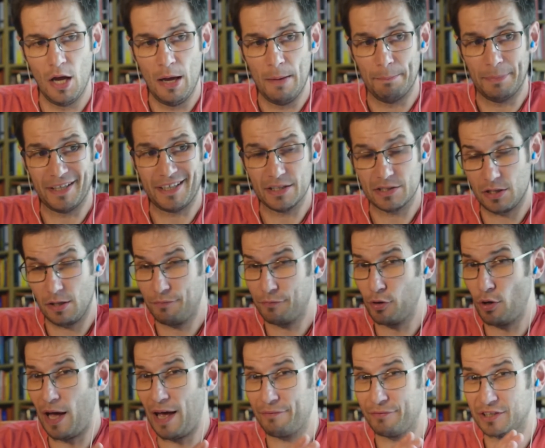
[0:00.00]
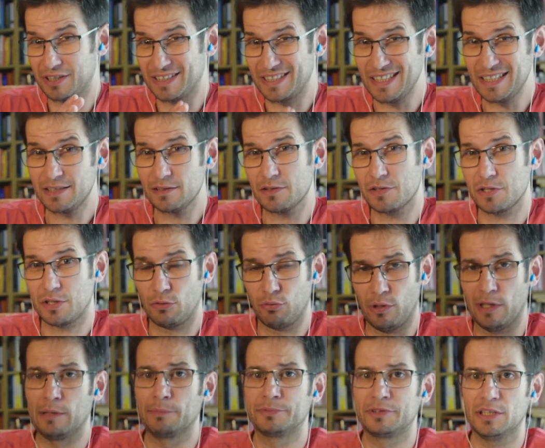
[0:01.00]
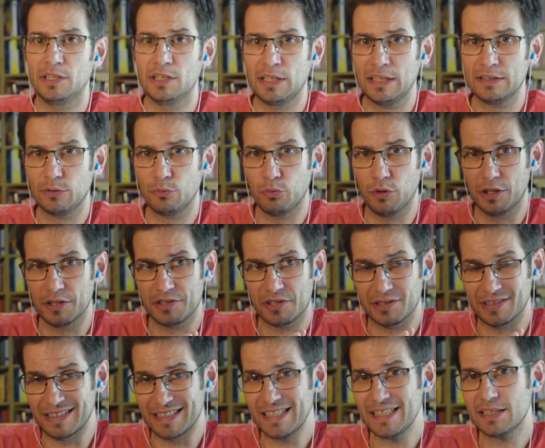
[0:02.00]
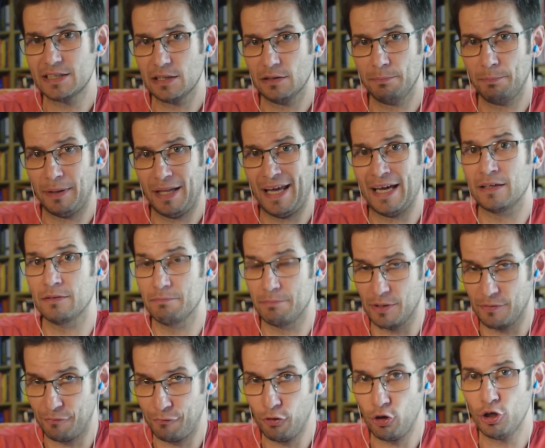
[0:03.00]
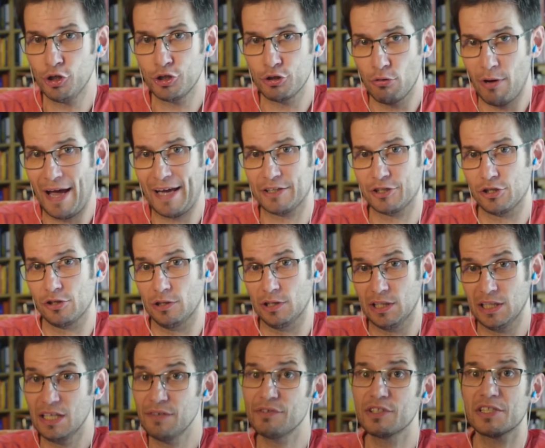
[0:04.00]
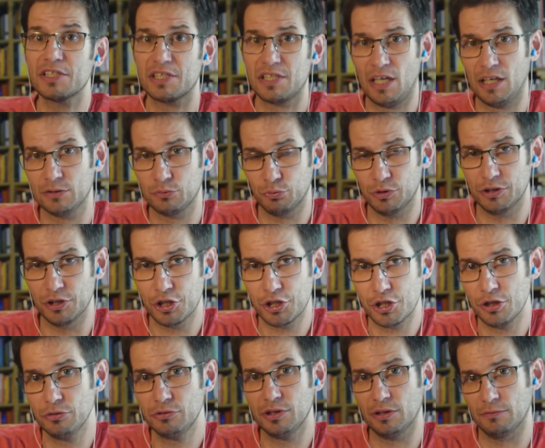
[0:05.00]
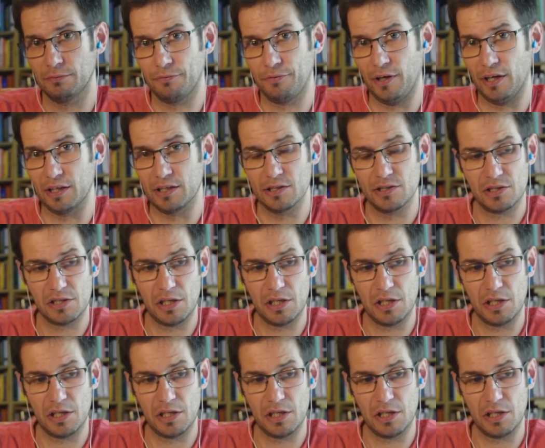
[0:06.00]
Because if you have a detailed script, in other words, a detailed plan before you actually even start with the shooting phase,